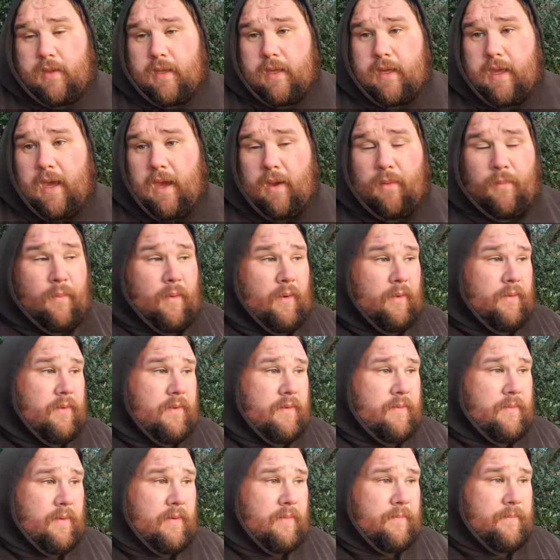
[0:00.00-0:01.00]
to get
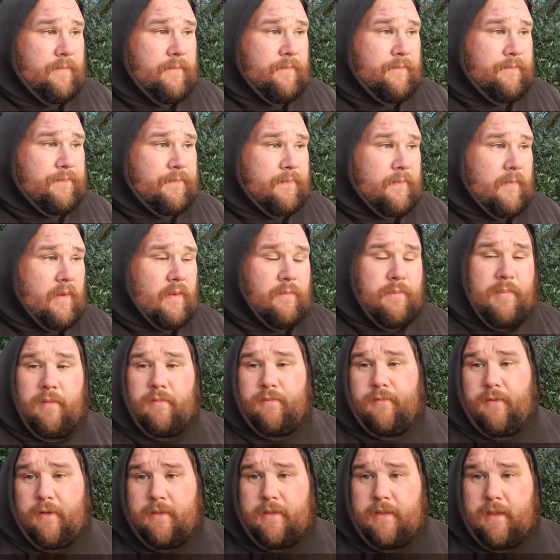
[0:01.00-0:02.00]
one, you've
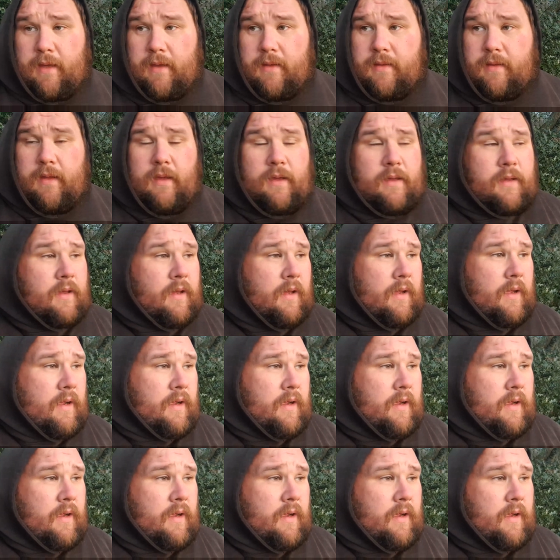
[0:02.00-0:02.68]
been fantastic.